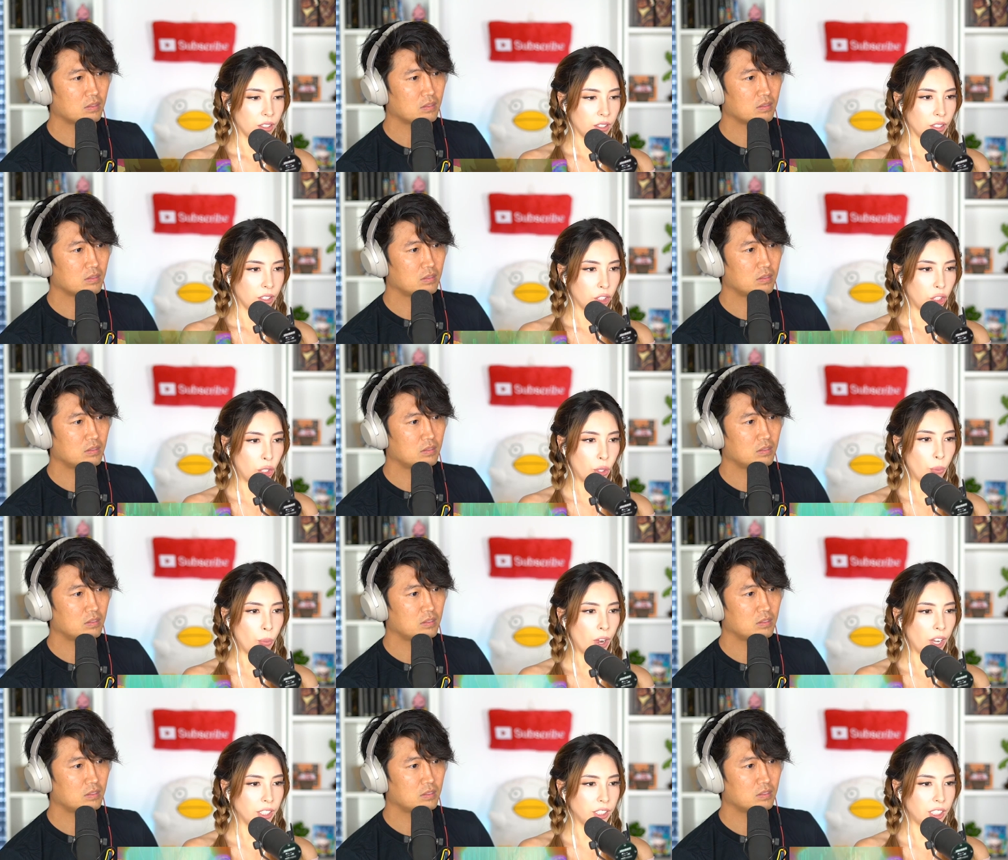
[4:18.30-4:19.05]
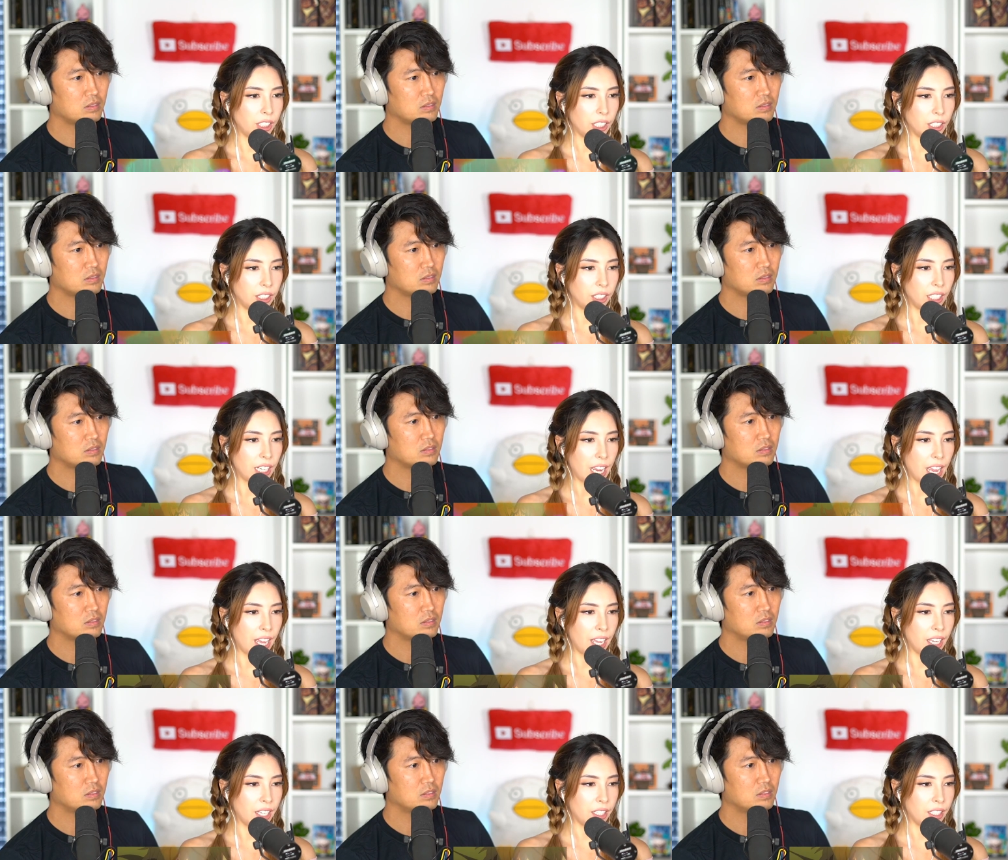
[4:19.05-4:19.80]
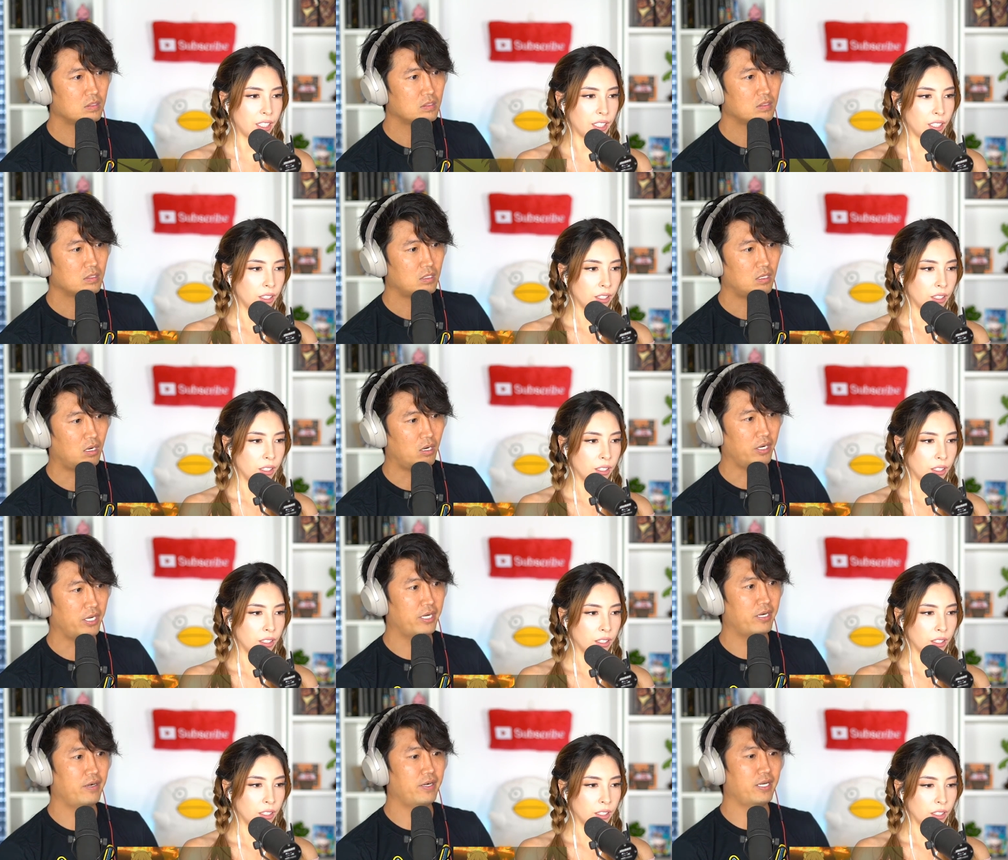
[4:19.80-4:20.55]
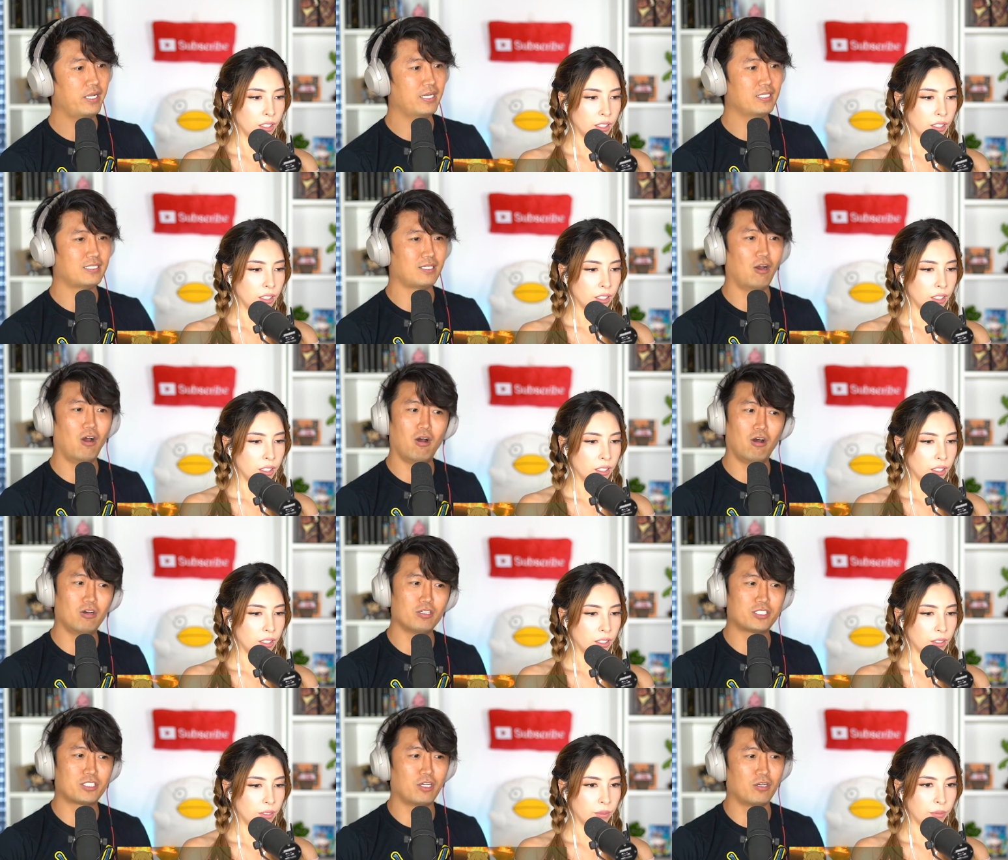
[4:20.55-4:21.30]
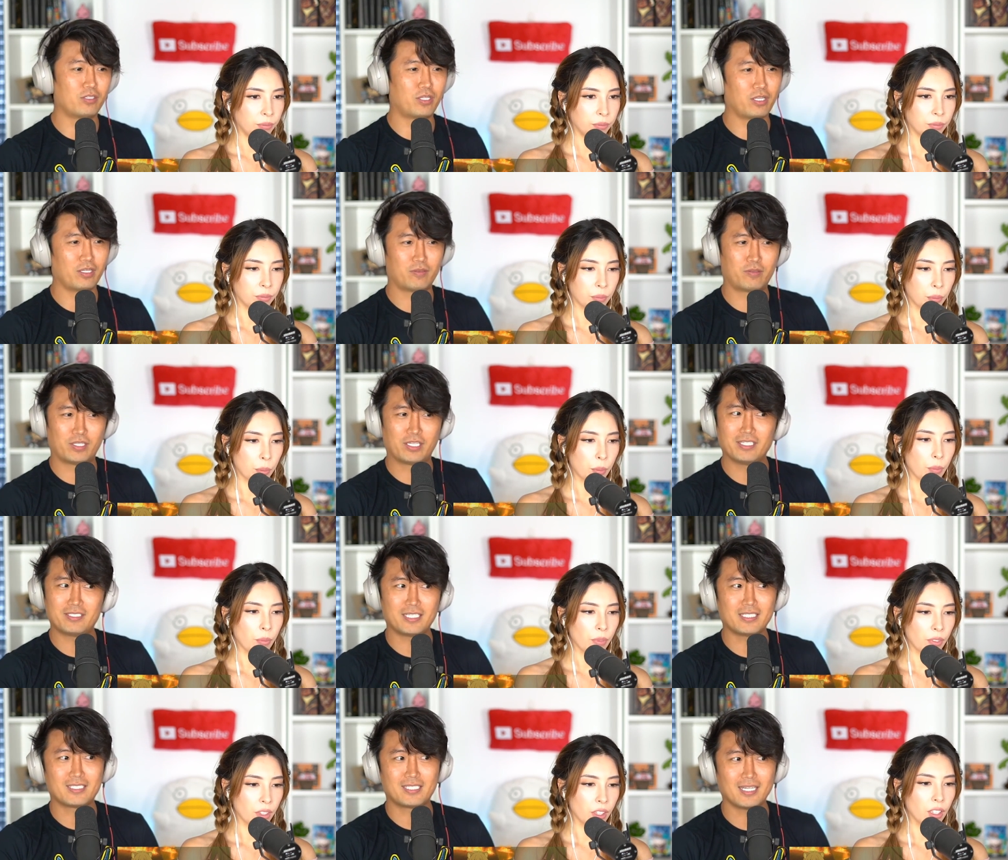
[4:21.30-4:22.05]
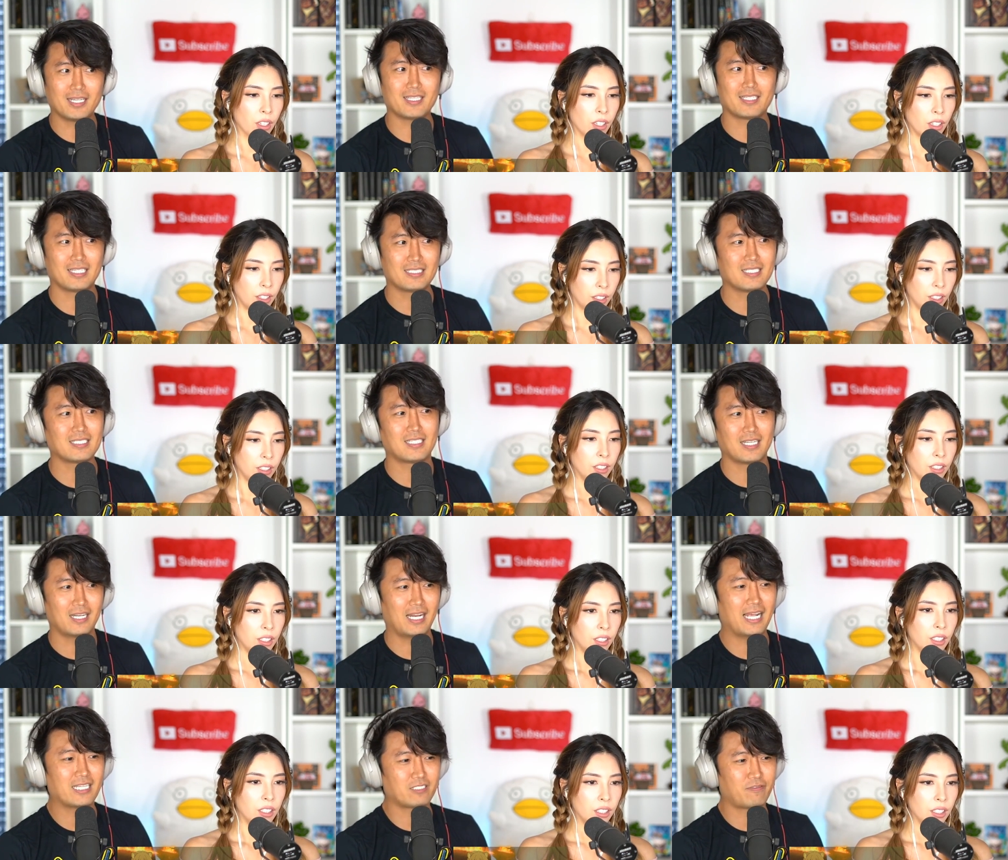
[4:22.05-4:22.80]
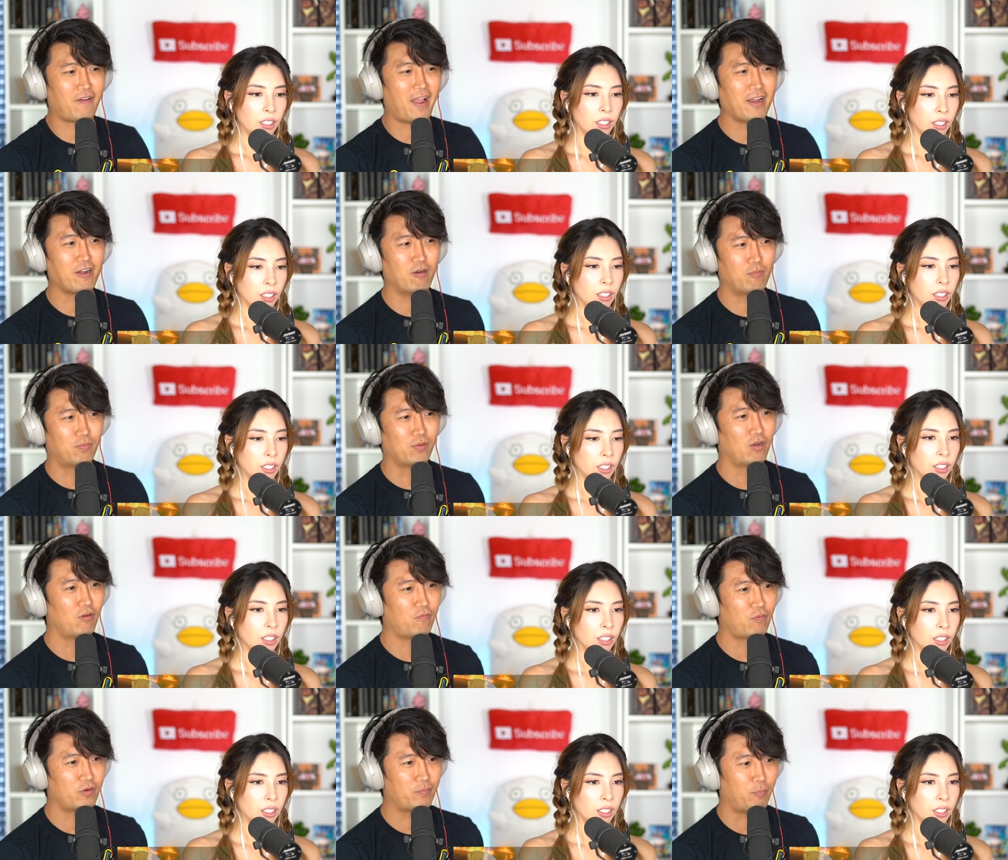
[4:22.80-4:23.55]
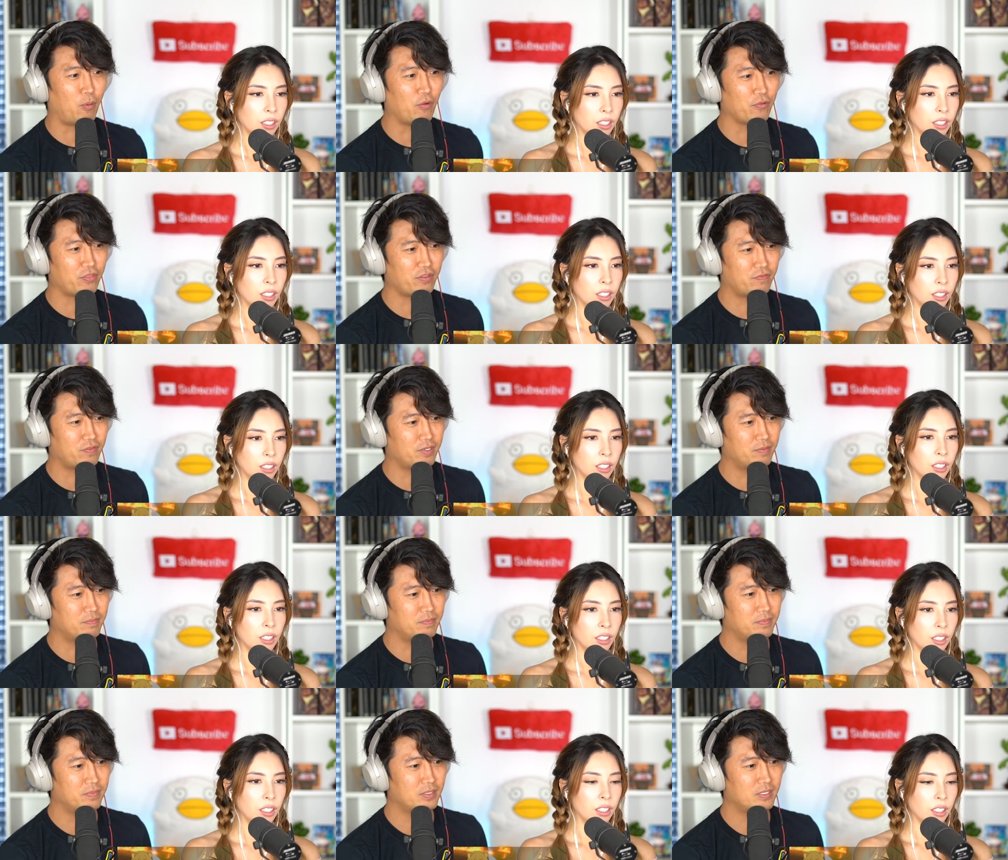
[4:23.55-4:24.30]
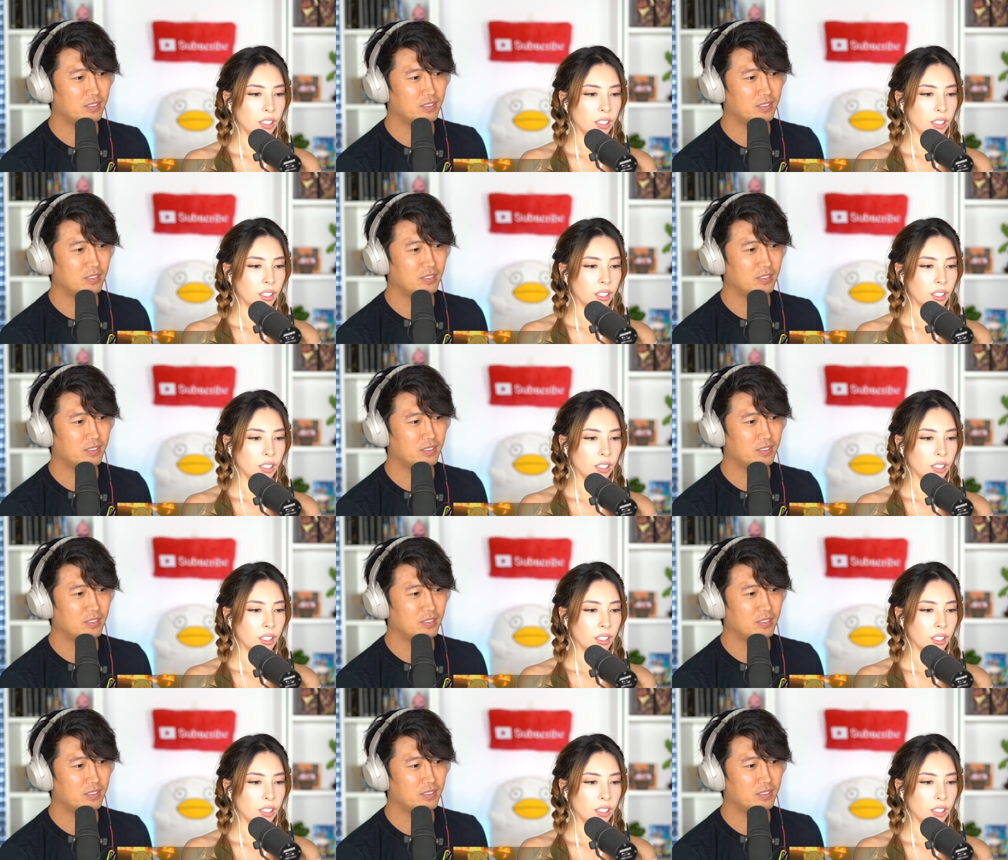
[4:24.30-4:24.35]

Speaker 1: She wants this to end.
Speaker 2: Oh, here it is. Oh, so this is it. This is the last final blow for both of them.